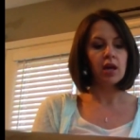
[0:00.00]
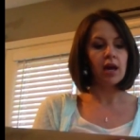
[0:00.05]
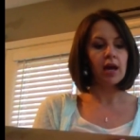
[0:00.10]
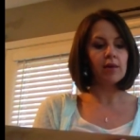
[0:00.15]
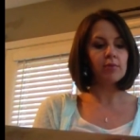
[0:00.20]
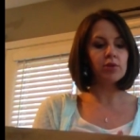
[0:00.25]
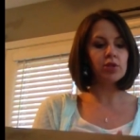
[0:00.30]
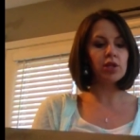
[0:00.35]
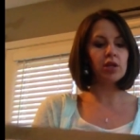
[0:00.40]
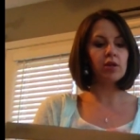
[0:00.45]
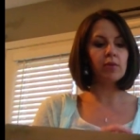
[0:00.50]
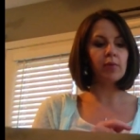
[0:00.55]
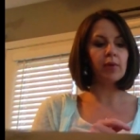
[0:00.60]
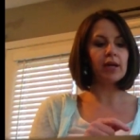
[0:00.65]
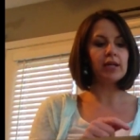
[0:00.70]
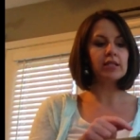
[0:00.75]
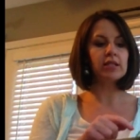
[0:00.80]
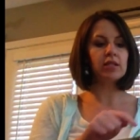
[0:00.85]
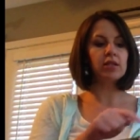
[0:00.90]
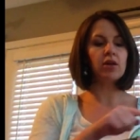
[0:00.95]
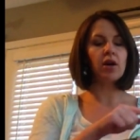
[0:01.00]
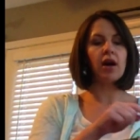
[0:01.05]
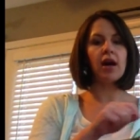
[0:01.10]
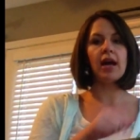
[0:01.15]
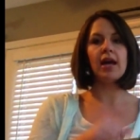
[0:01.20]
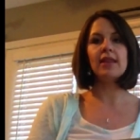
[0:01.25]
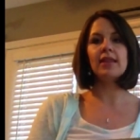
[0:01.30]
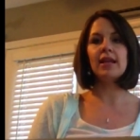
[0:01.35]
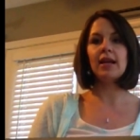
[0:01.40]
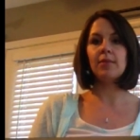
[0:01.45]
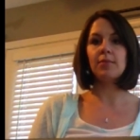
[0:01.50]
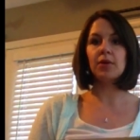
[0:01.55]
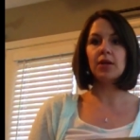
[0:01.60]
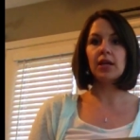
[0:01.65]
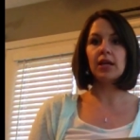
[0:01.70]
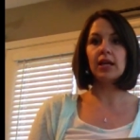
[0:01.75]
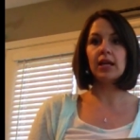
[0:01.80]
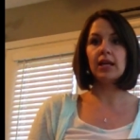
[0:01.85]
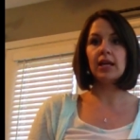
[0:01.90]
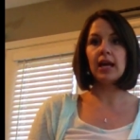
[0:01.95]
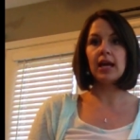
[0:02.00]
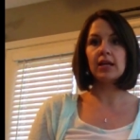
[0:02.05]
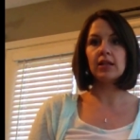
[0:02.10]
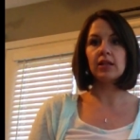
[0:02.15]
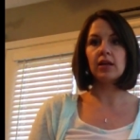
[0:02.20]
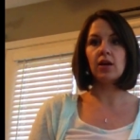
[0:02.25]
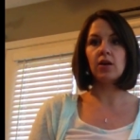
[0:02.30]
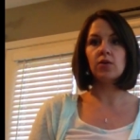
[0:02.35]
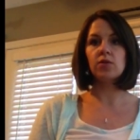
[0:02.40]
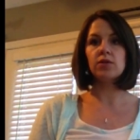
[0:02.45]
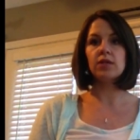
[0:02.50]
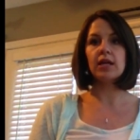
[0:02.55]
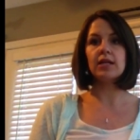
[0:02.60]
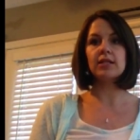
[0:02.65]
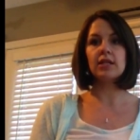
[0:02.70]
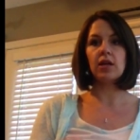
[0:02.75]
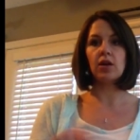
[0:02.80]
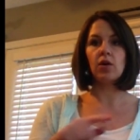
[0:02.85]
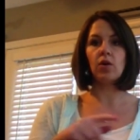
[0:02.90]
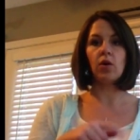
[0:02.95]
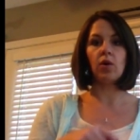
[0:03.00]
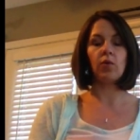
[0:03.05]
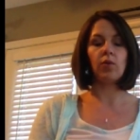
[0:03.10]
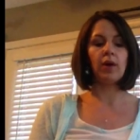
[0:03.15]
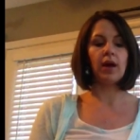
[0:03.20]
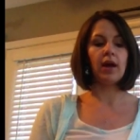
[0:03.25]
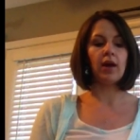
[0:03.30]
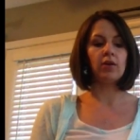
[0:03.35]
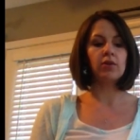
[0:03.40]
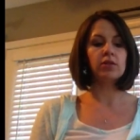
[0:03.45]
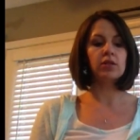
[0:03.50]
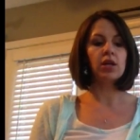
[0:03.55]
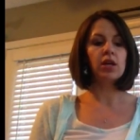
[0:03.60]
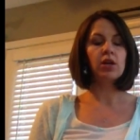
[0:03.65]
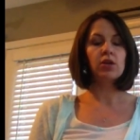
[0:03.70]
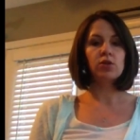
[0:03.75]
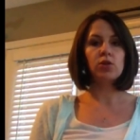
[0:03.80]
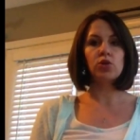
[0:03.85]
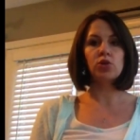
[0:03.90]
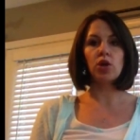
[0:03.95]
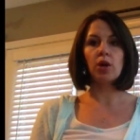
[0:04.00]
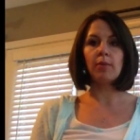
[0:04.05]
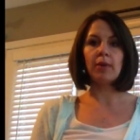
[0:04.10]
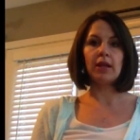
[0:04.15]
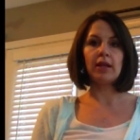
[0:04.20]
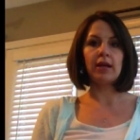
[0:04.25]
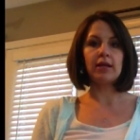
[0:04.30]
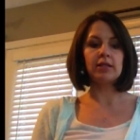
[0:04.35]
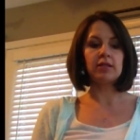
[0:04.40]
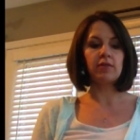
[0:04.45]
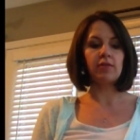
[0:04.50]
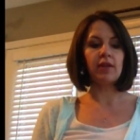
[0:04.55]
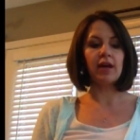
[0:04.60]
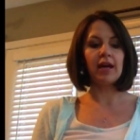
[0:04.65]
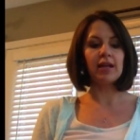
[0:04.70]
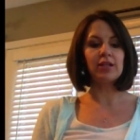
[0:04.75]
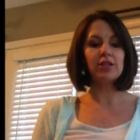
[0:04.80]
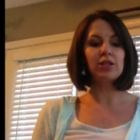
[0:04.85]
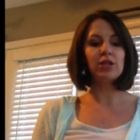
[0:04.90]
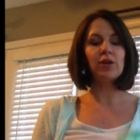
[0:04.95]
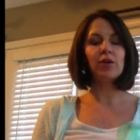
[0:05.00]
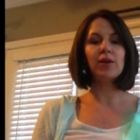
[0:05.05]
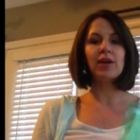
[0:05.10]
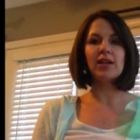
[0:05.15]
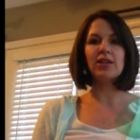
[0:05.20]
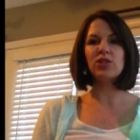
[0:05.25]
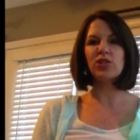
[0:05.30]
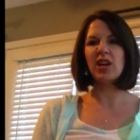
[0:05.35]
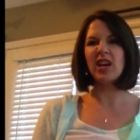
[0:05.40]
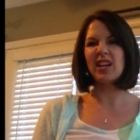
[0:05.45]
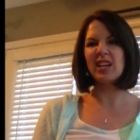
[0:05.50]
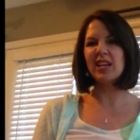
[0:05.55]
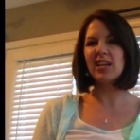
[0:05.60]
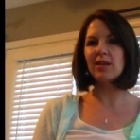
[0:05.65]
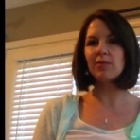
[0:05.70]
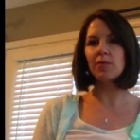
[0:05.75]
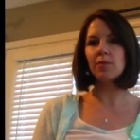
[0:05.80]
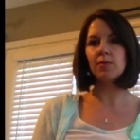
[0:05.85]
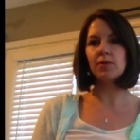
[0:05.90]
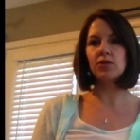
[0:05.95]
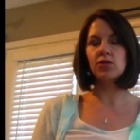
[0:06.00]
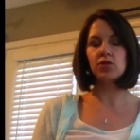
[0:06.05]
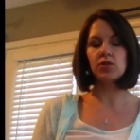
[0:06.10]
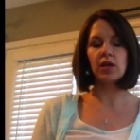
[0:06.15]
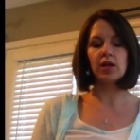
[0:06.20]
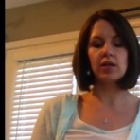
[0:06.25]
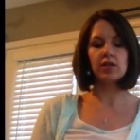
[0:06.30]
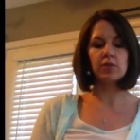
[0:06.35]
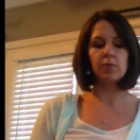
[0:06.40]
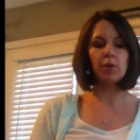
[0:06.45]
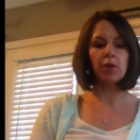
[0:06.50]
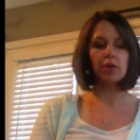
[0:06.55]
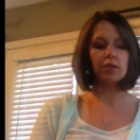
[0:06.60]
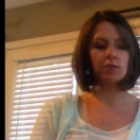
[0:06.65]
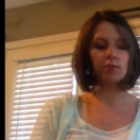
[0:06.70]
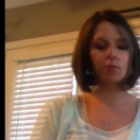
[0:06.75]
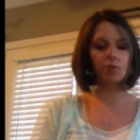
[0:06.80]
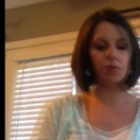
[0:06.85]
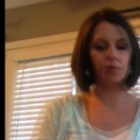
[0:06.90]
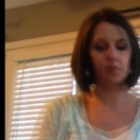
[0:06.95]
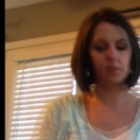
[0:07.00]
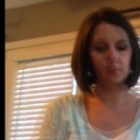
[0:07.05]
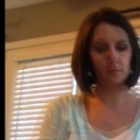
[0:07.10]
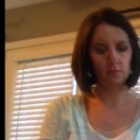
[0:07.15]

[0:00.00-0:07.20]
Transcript: I'm just going to place a dot and then I'm going to connect those as I go around to draw my lines of latitude and try to keep them as straight as possible.